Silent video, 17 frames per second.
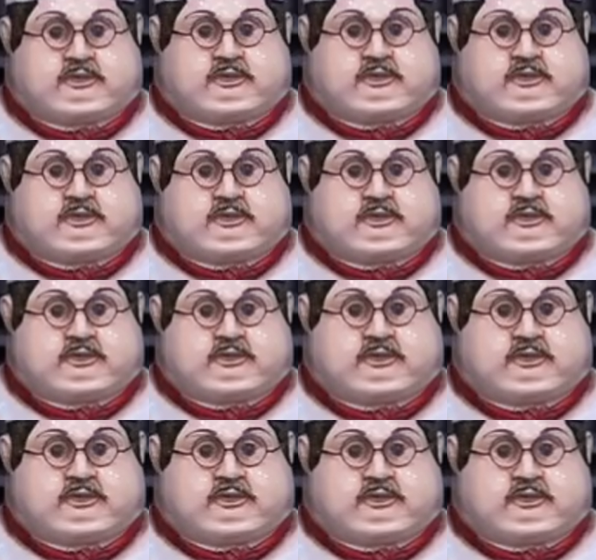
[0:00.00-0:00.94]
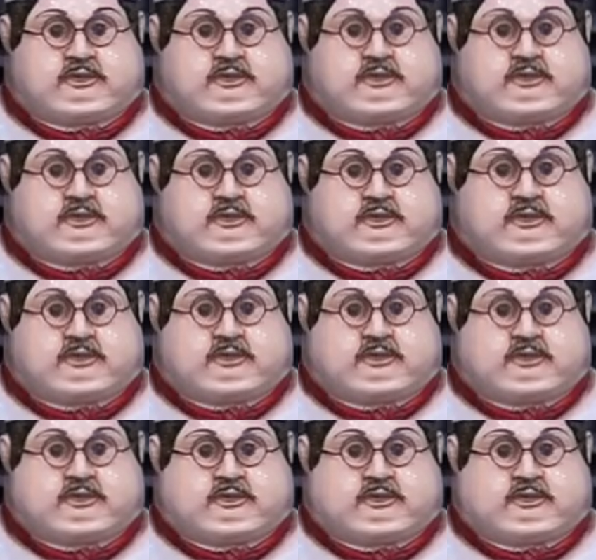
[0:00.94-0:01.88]

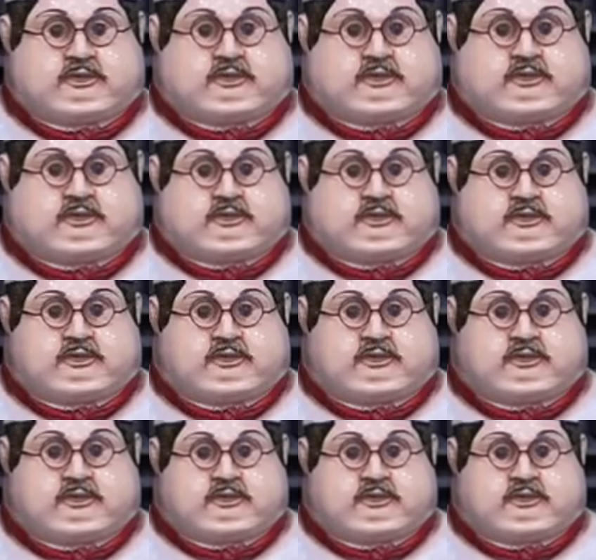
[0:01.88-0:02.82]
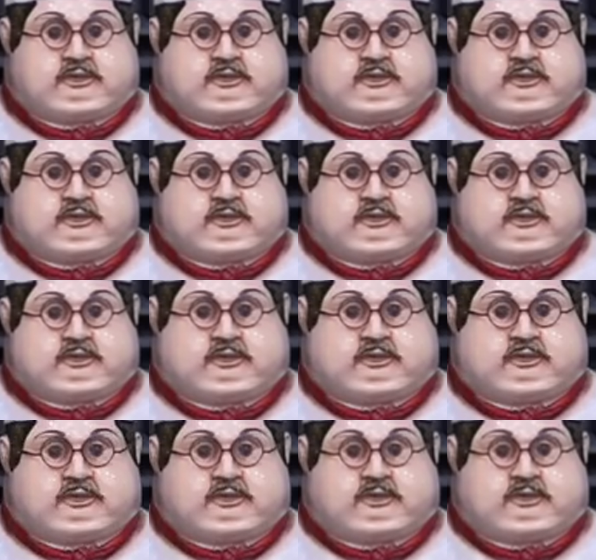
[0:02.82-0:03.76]

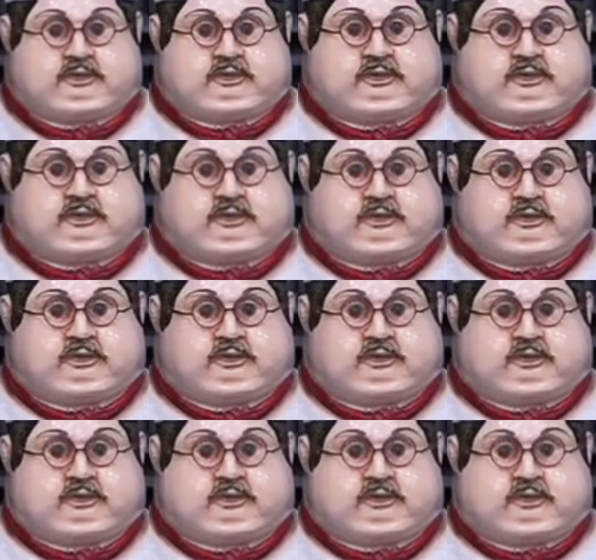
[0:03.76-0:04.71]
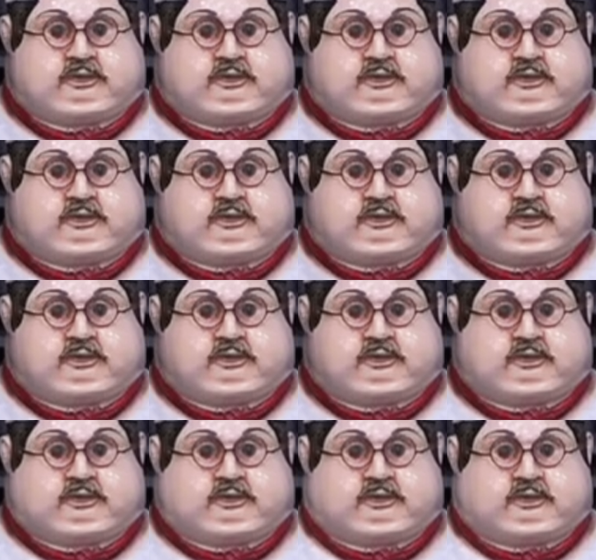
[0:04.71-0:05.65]

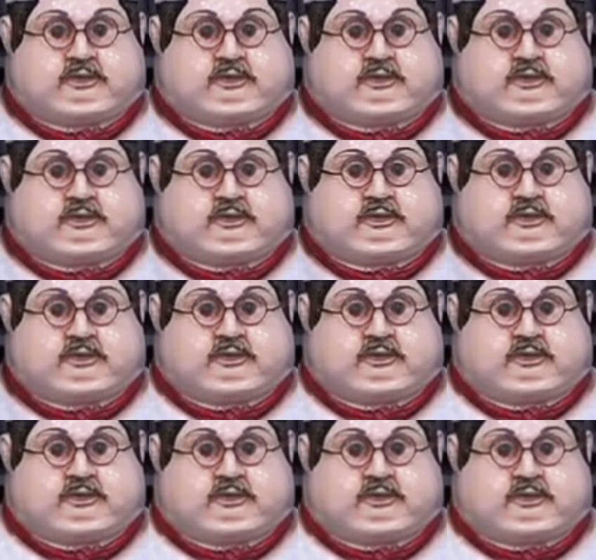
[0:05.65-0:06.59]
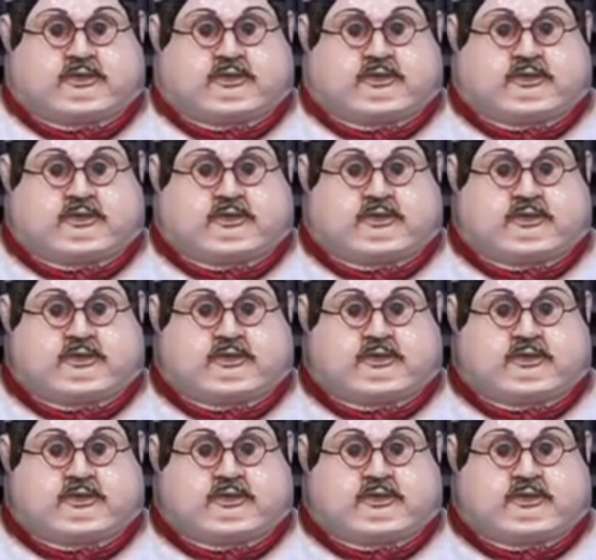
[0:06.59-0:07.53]

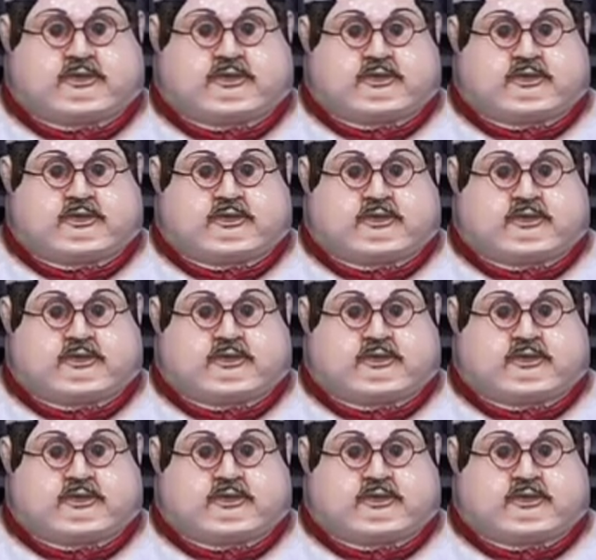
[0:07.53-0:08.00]
The person shown says nothing.